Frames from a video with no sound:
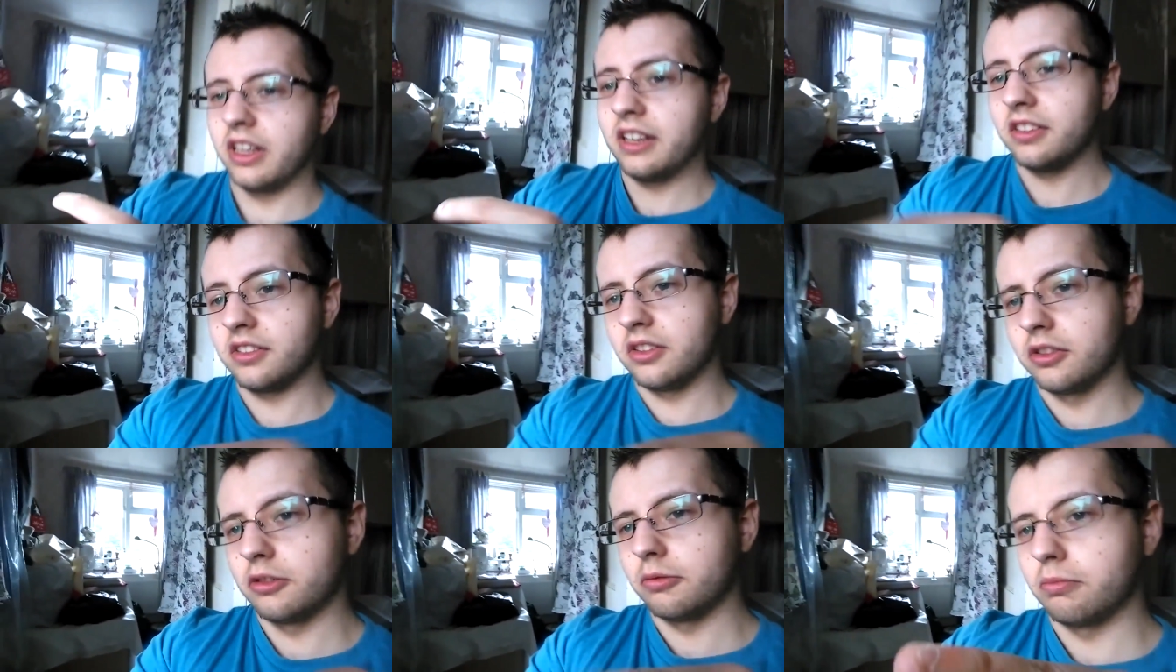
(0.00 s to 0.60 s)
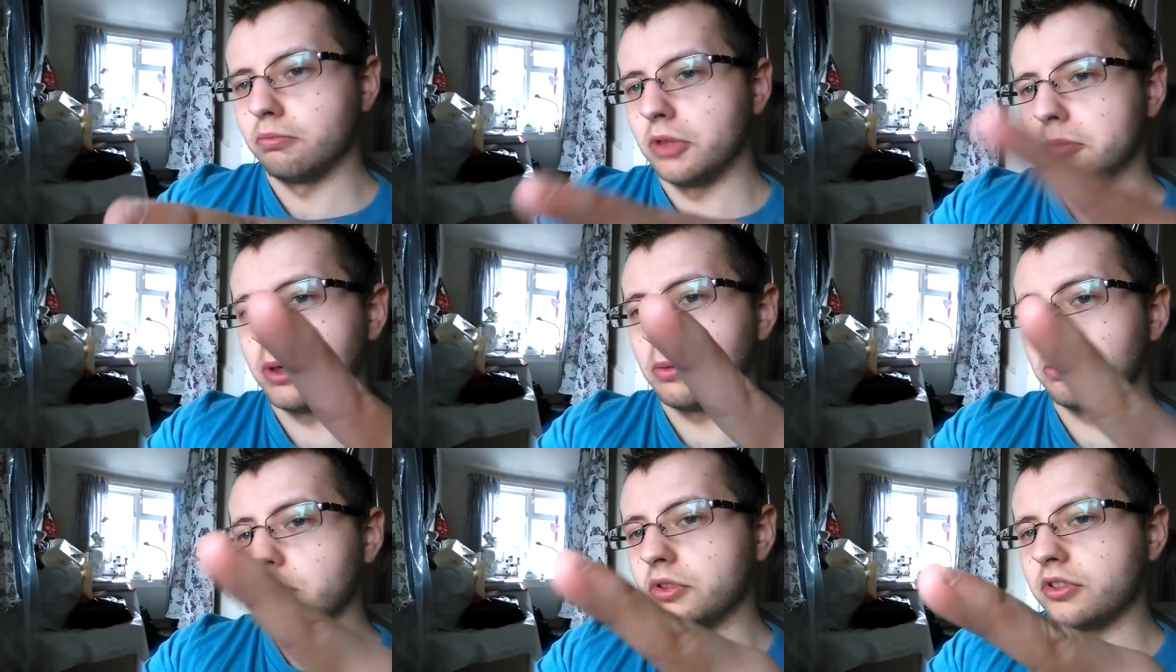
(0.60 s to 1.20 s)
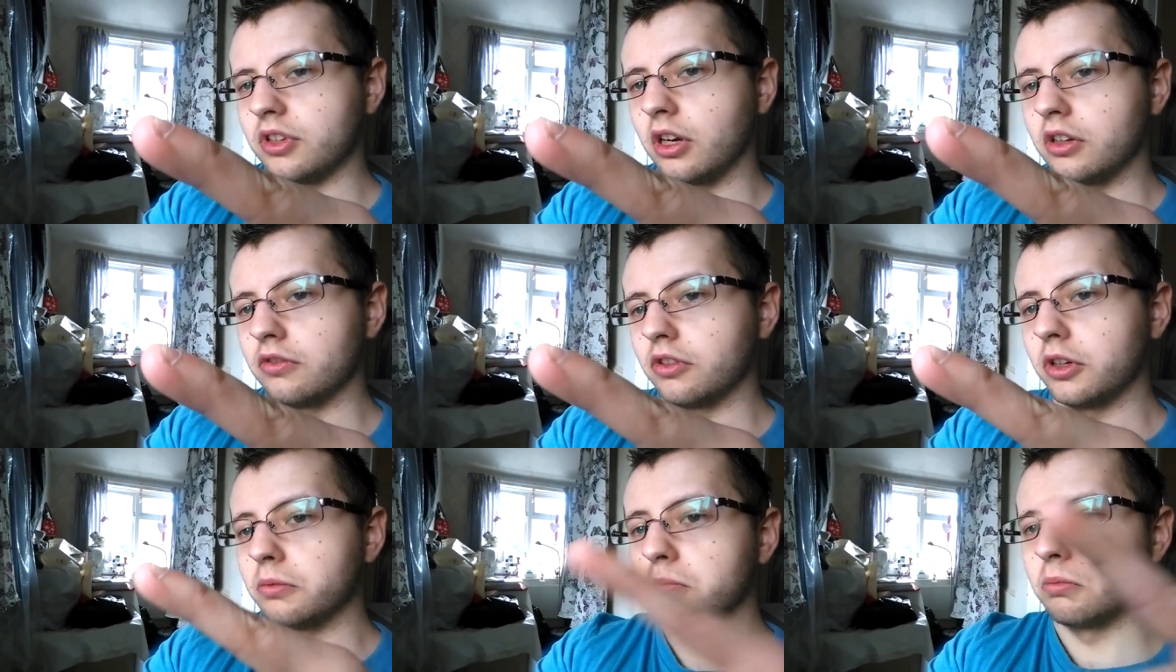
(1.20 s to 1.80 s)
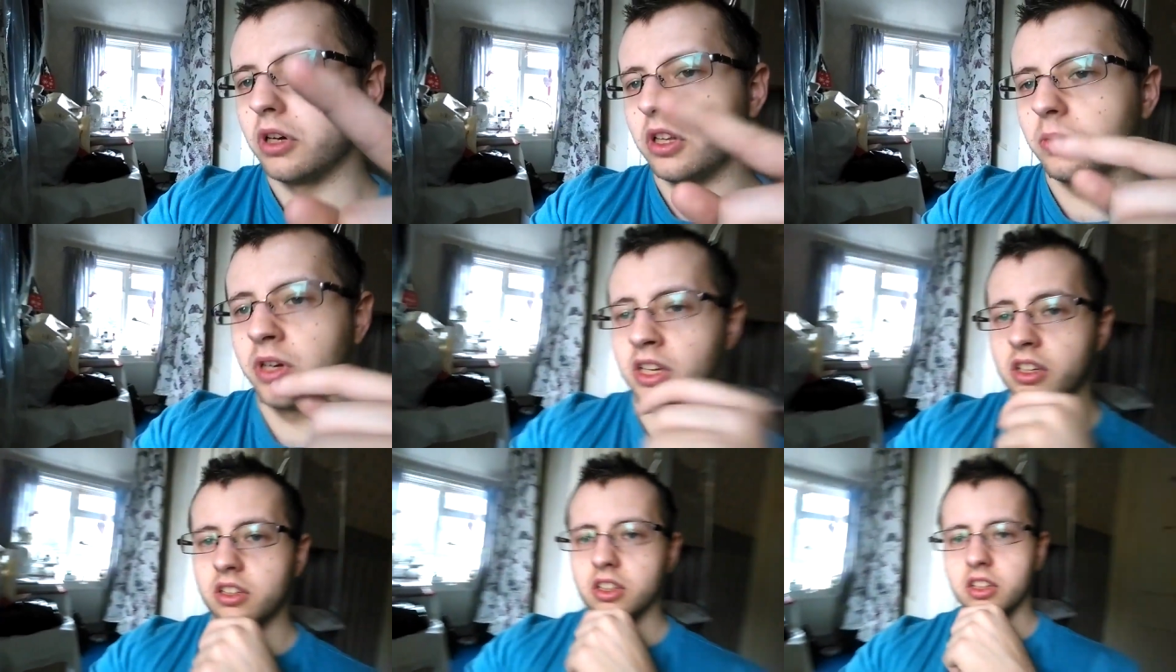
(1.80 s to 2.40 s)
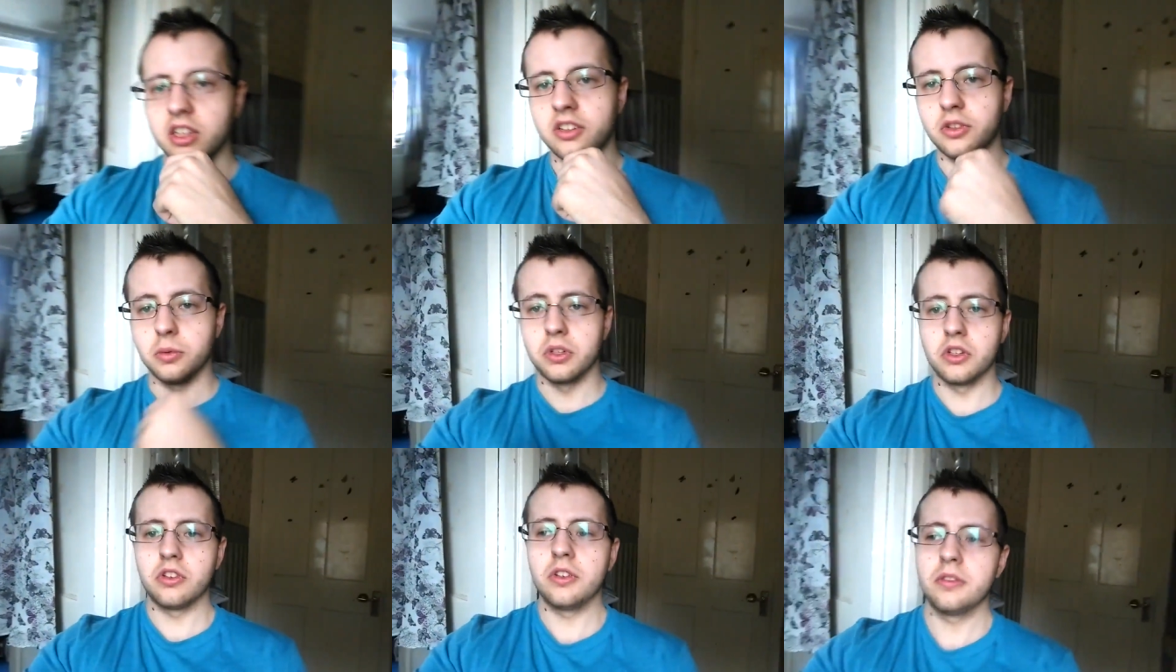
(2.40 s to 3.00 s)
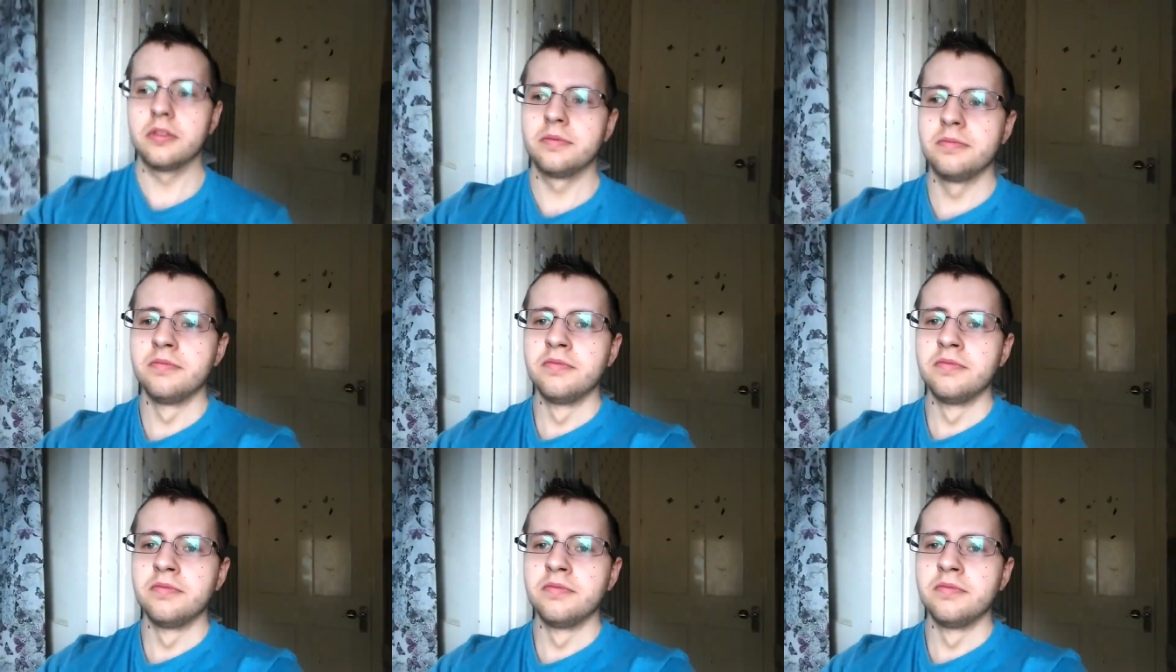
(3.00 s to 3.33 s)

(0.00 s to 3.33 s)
that's my mum's sewing room, by the way, in case you're wondering.